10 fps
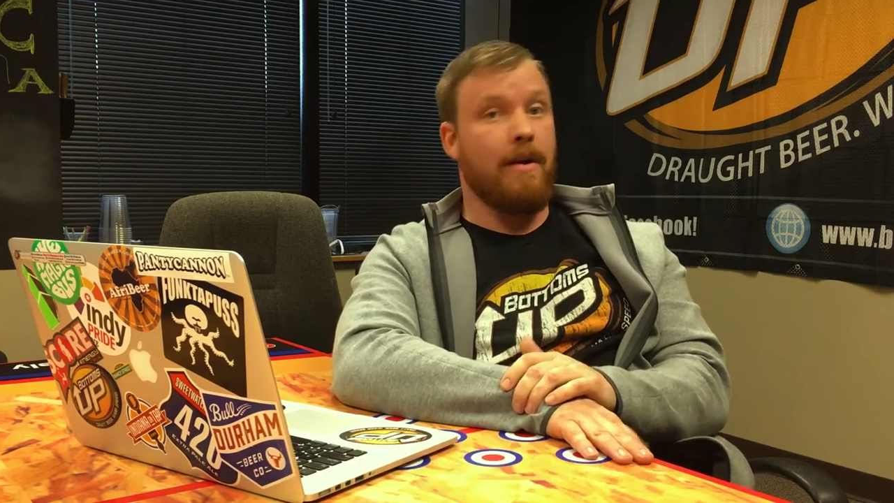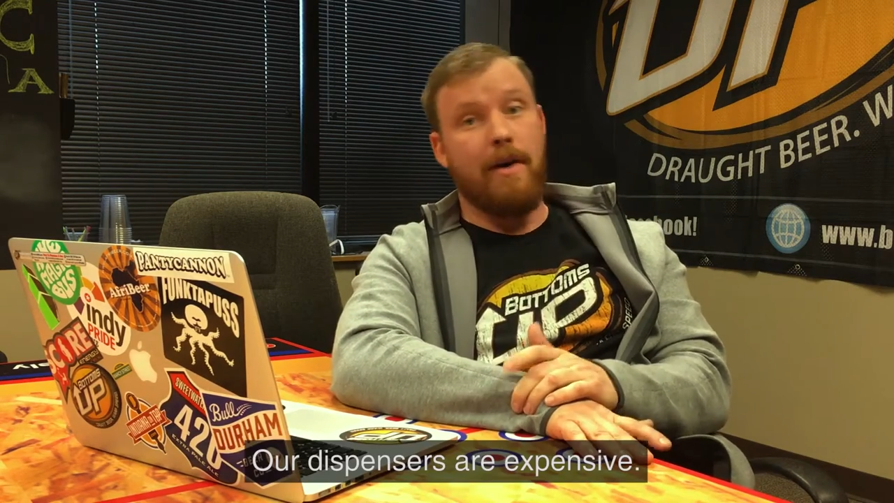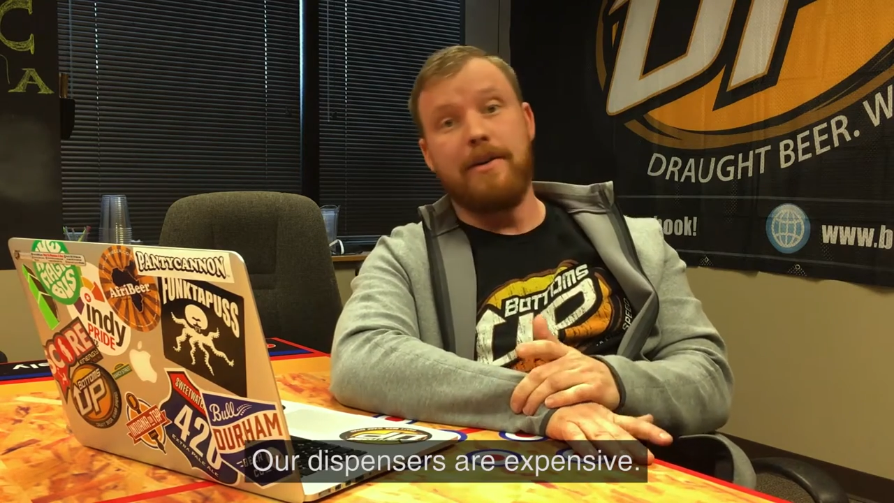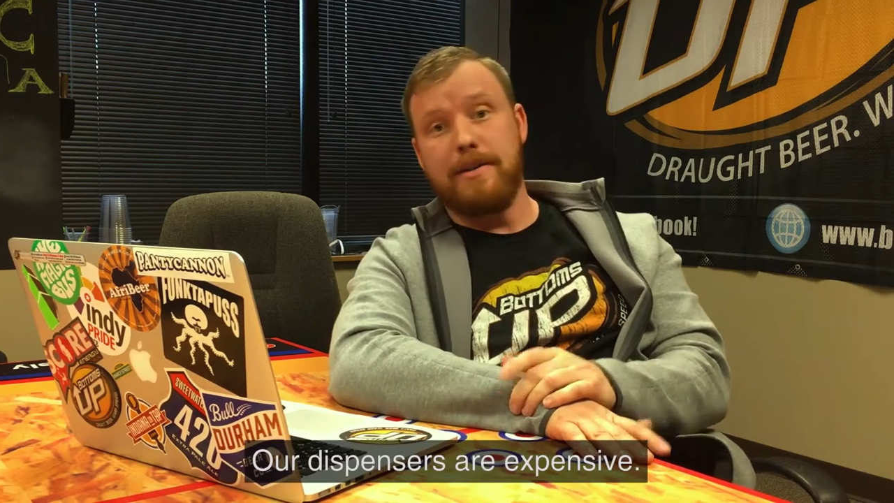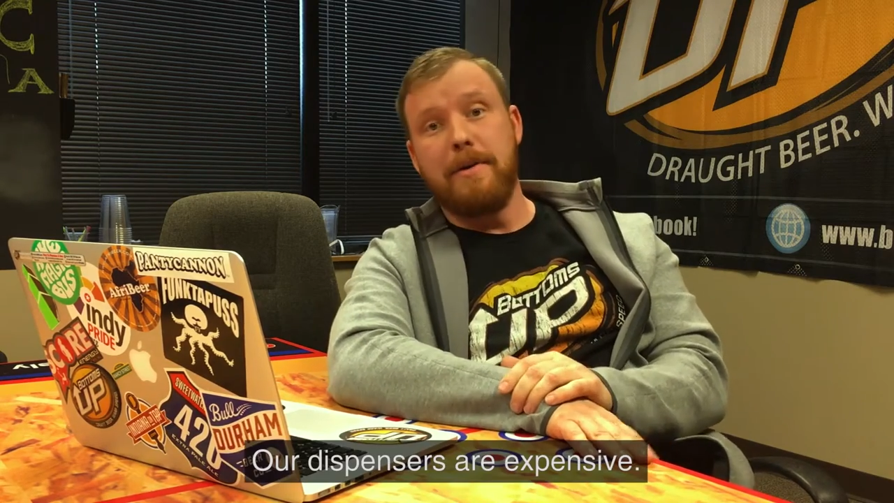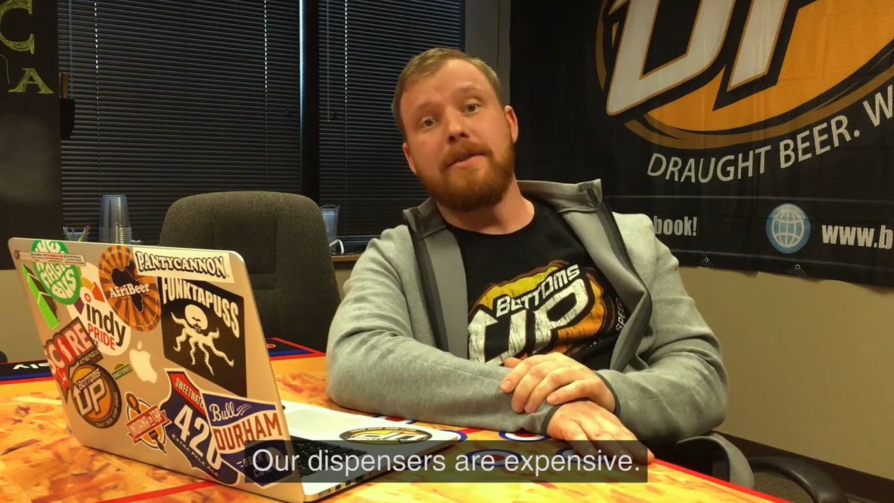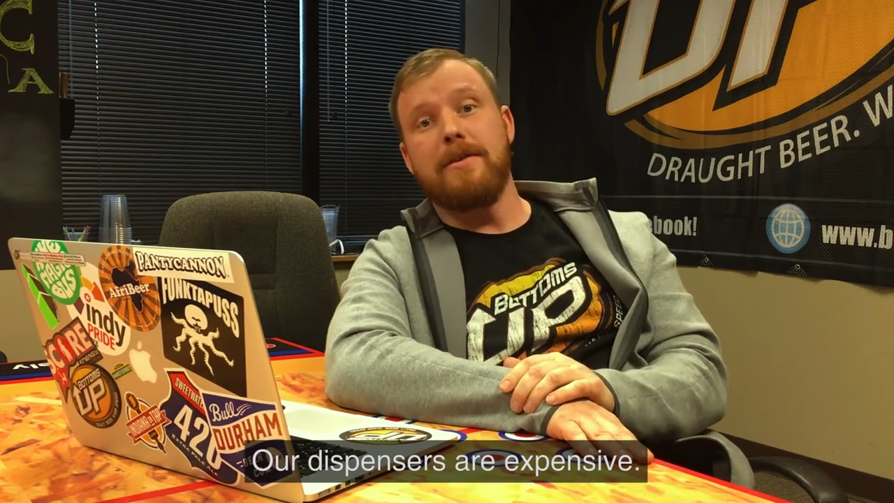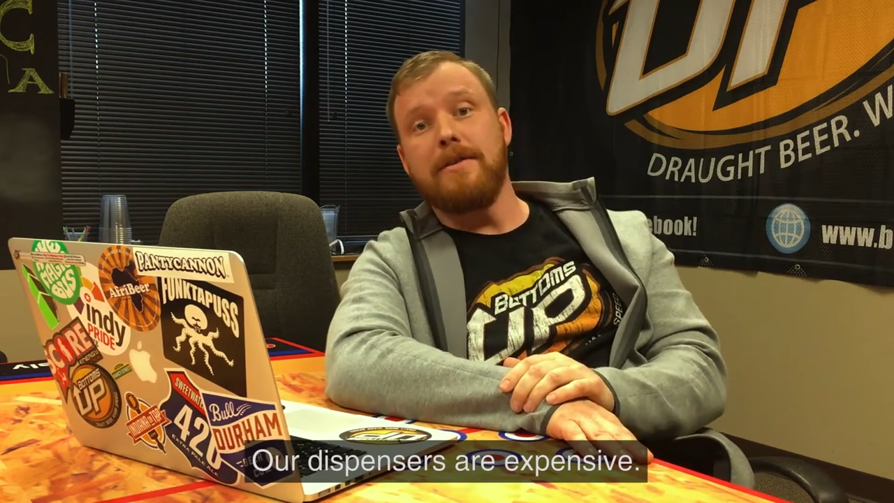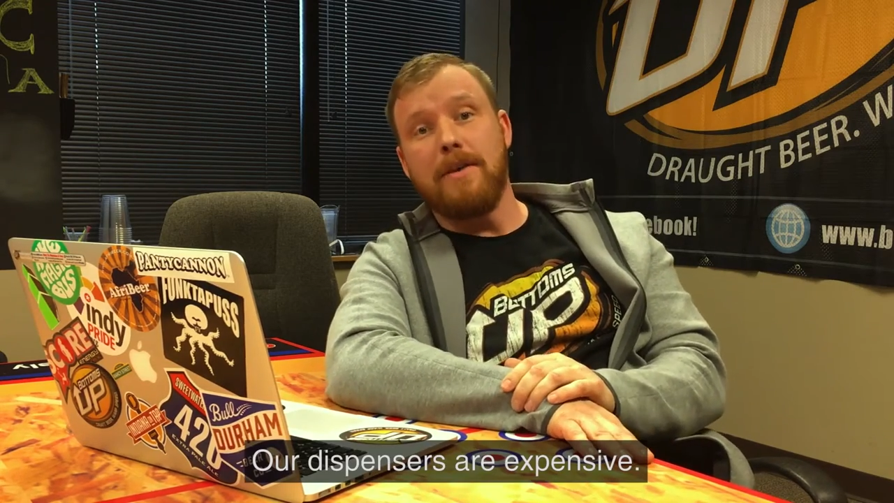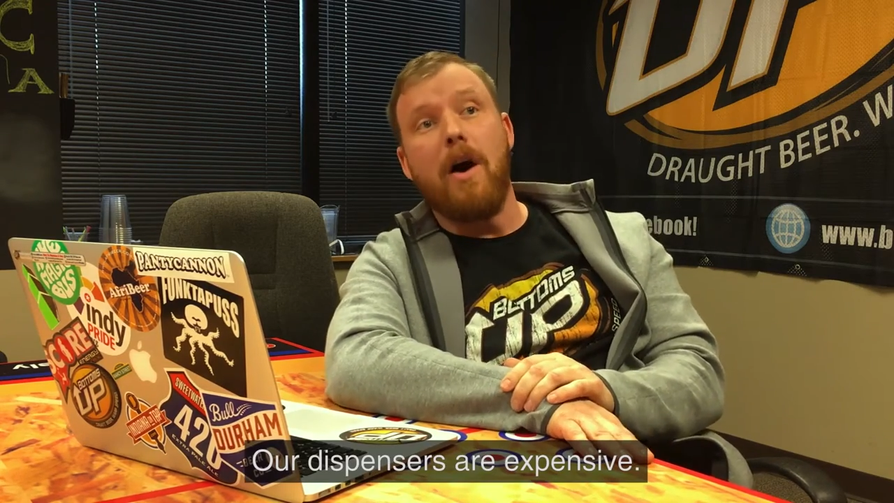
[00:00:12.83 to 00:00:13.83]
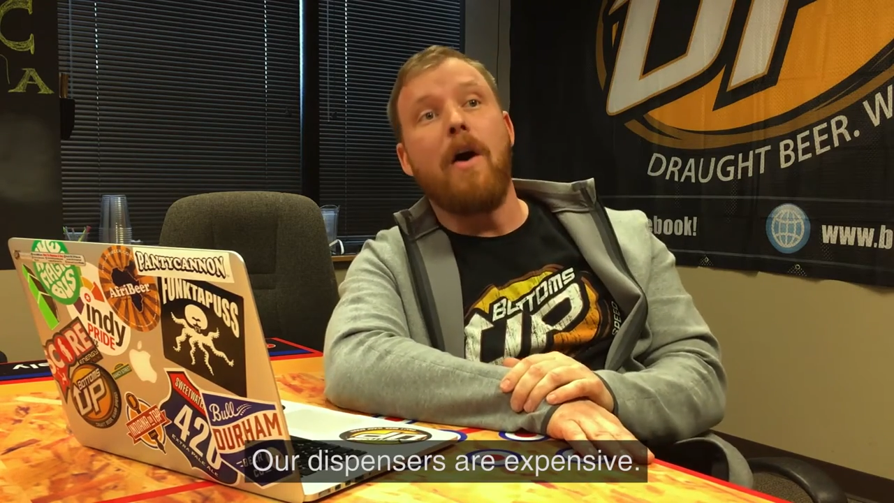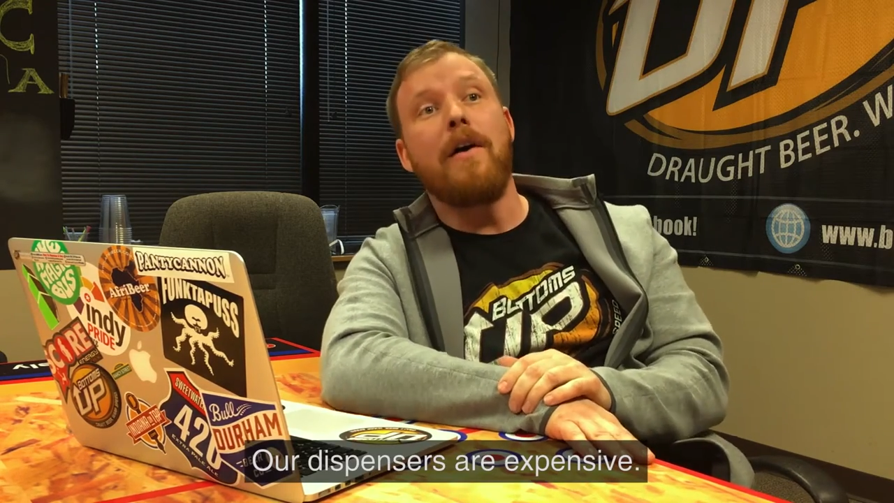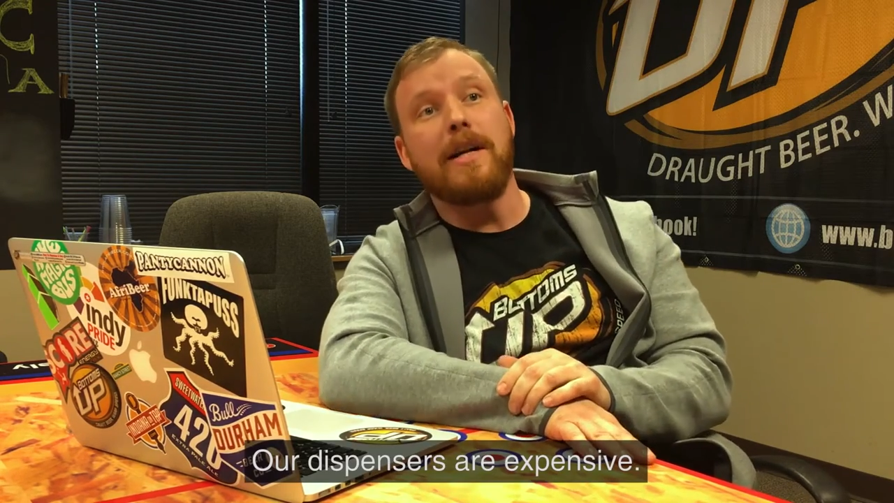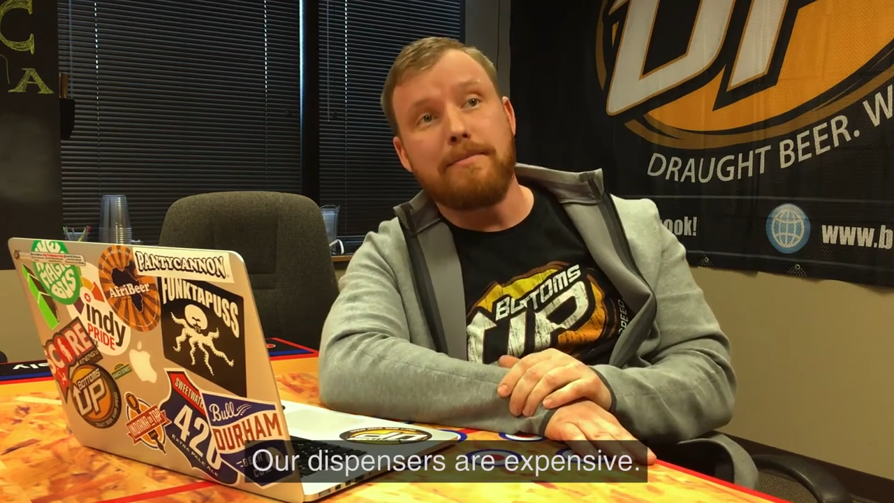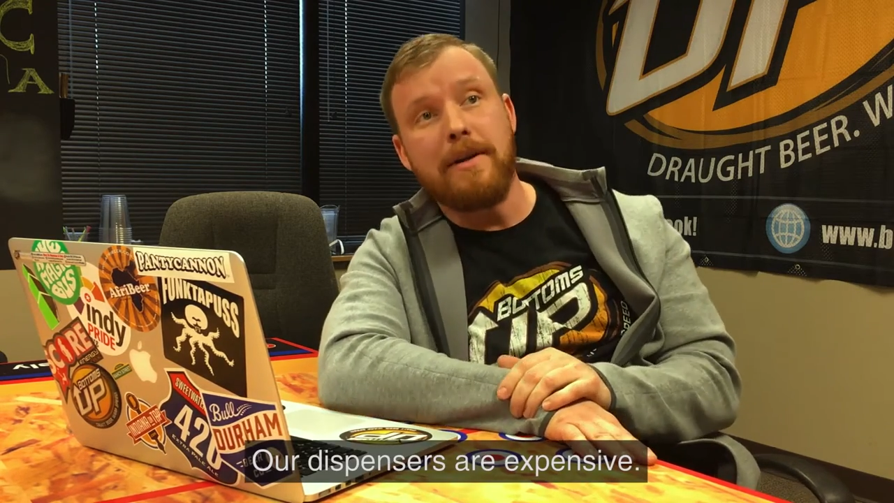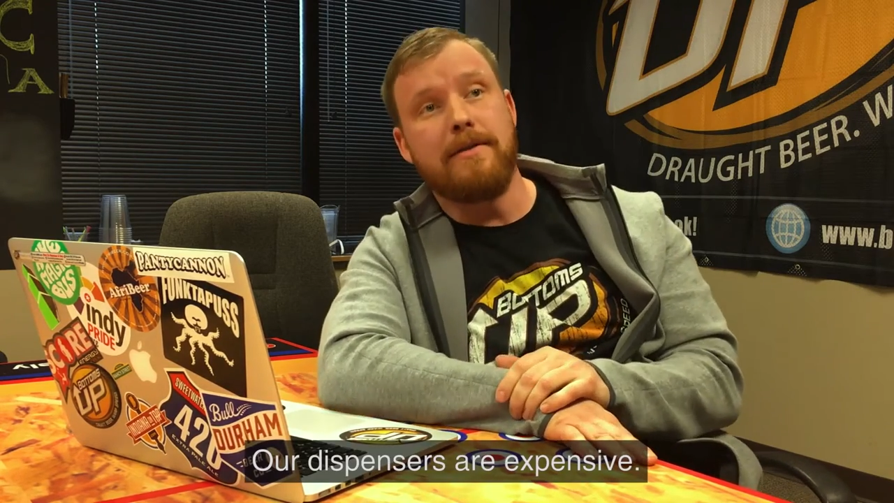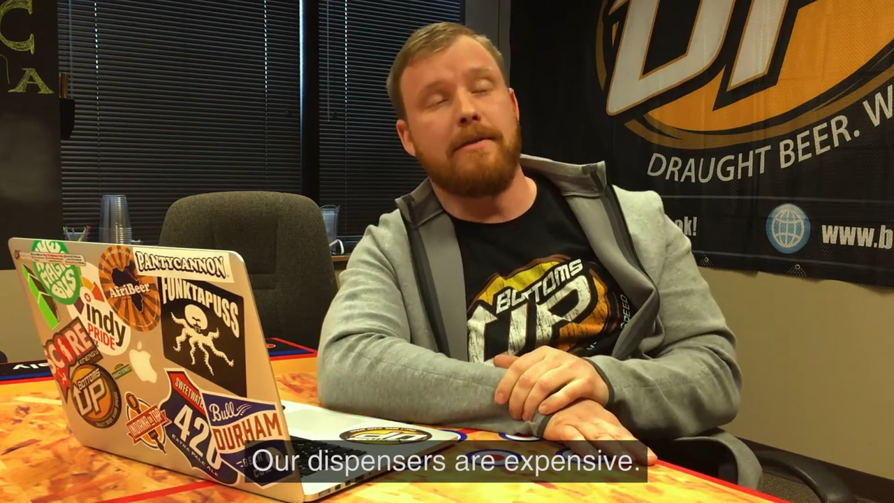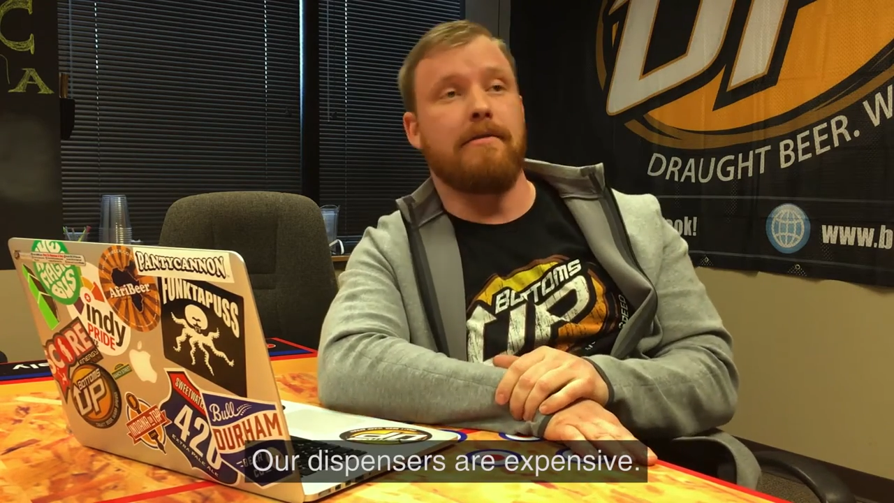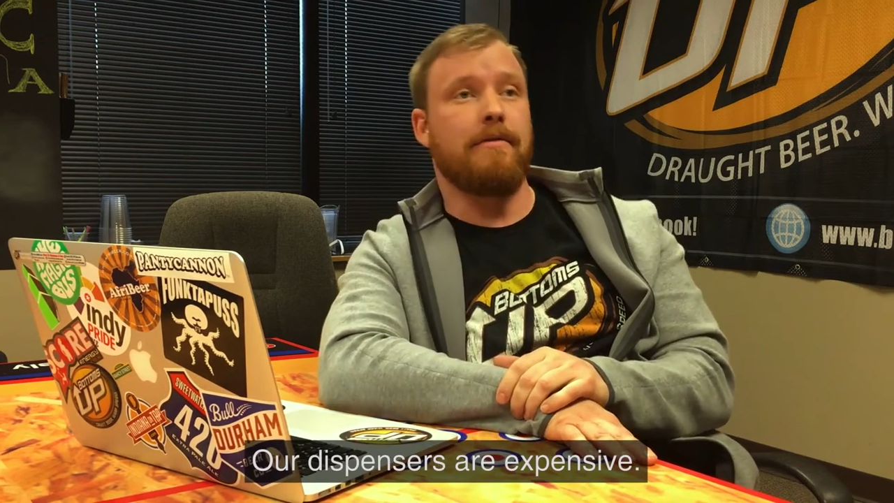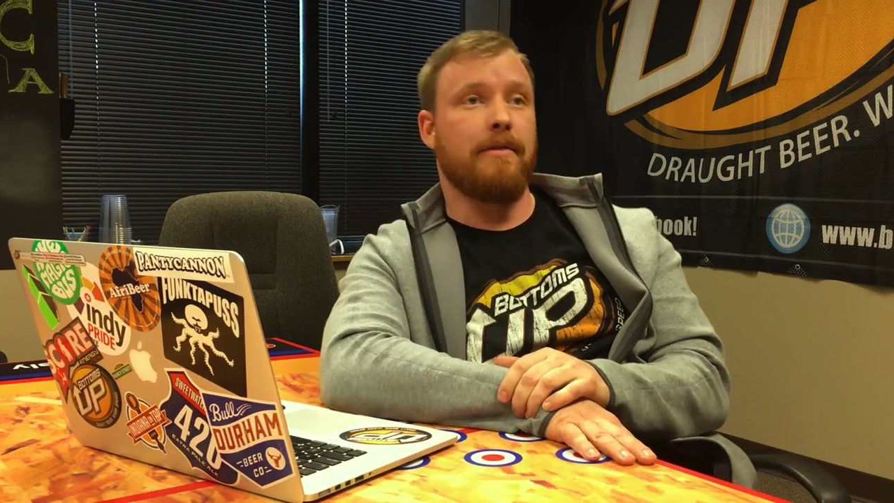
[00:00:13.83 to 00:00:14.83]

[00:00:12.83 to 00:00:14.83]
Our dispensers are expensive.